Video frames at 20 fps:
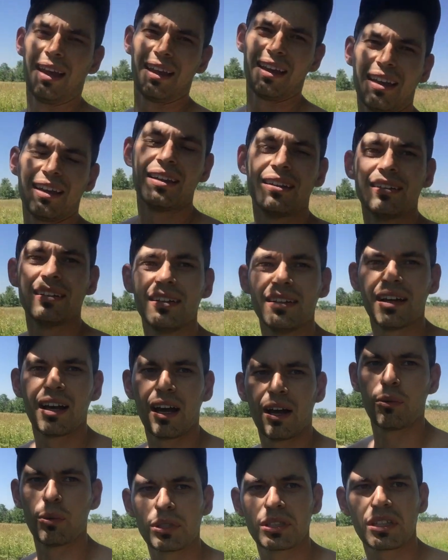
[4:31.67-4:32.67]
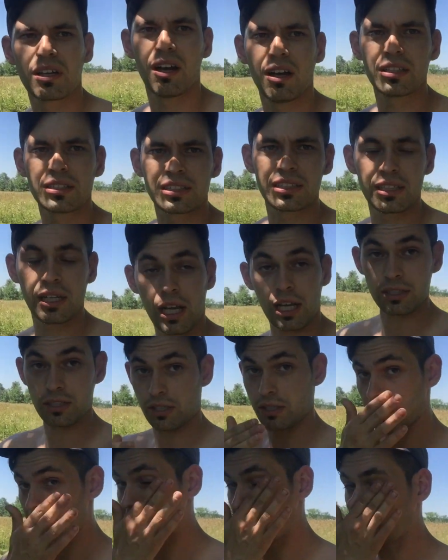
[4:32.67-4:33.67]
And uh, Wisconsin has a
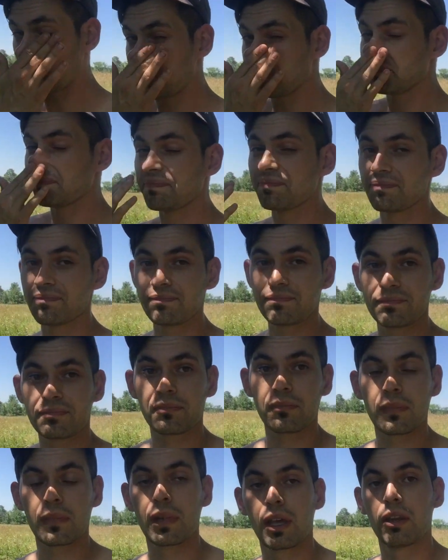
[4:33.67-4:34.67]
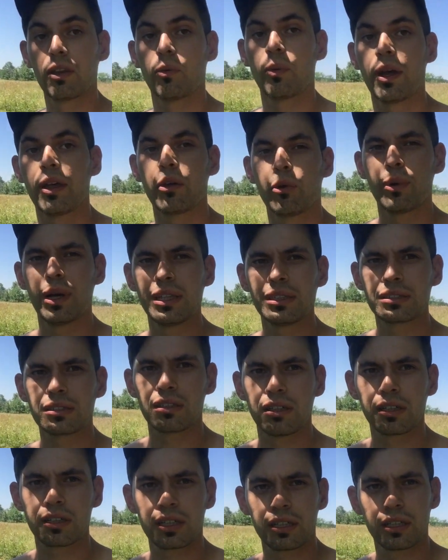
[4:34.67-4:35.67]
storm, and the way the winds
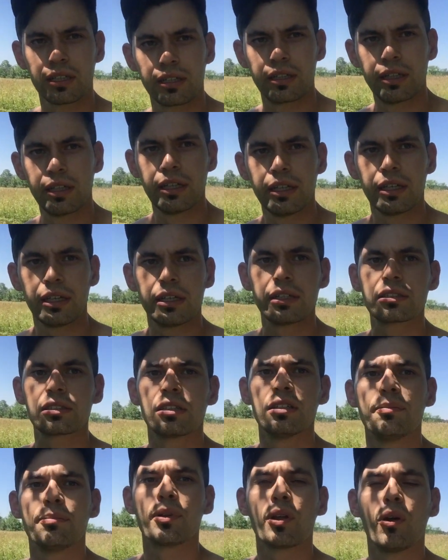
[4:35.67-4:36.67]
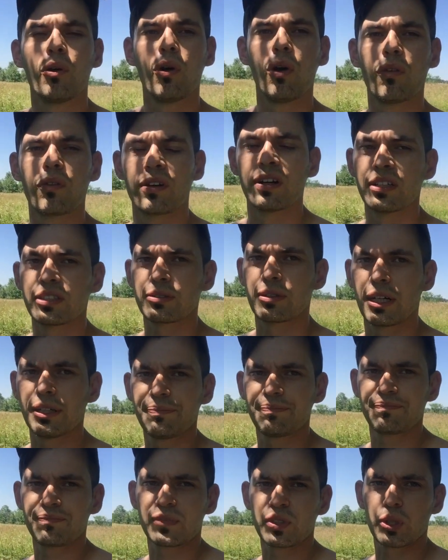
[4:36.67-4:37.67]
look, it's going to blow over us, right?
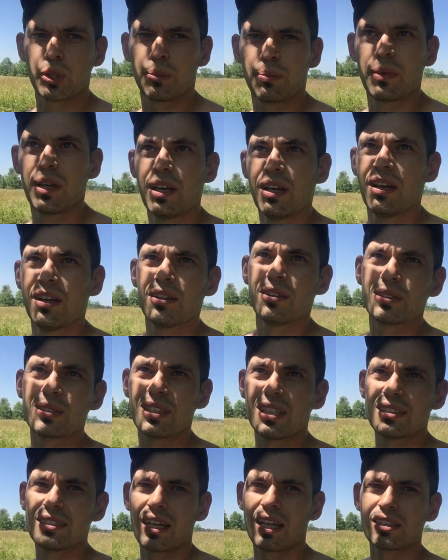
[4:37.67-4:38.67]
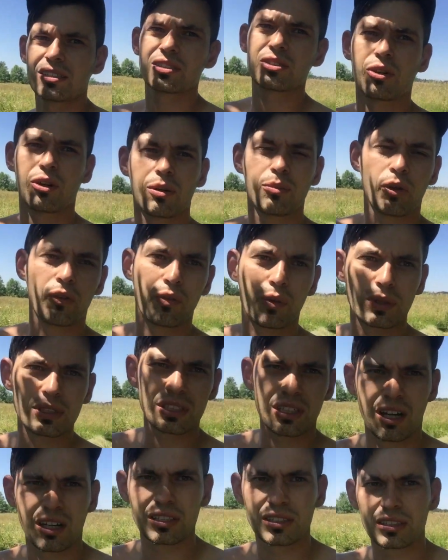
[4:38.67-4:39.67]
So there's an intense storm over
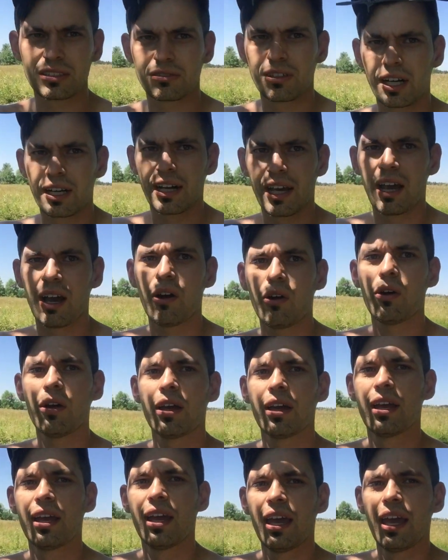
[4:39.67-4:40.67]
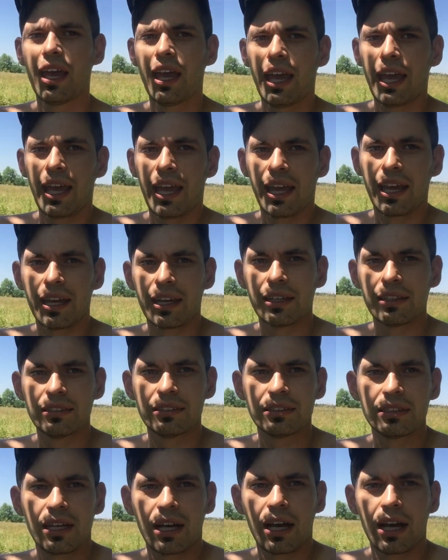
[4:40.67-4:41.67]
Wisconsin right now,
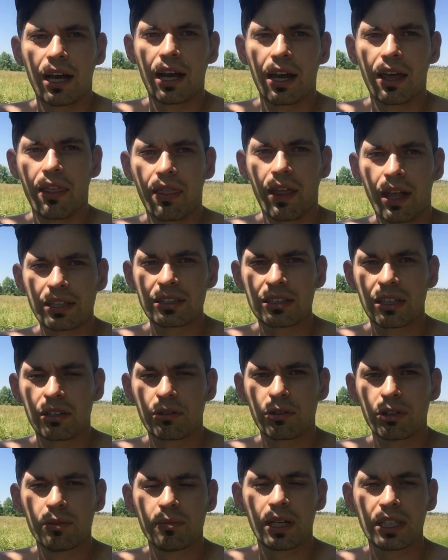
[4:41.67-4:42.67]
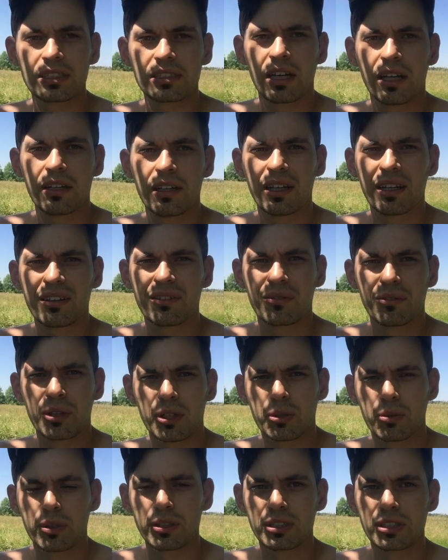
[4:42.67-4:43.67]
and uh, that's going to ruin my Sunday,
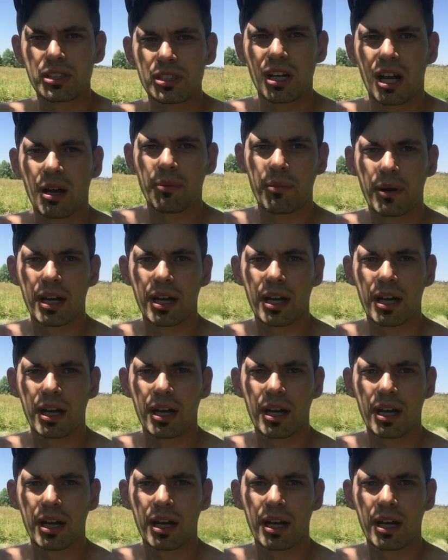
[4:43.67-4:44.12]
which would stop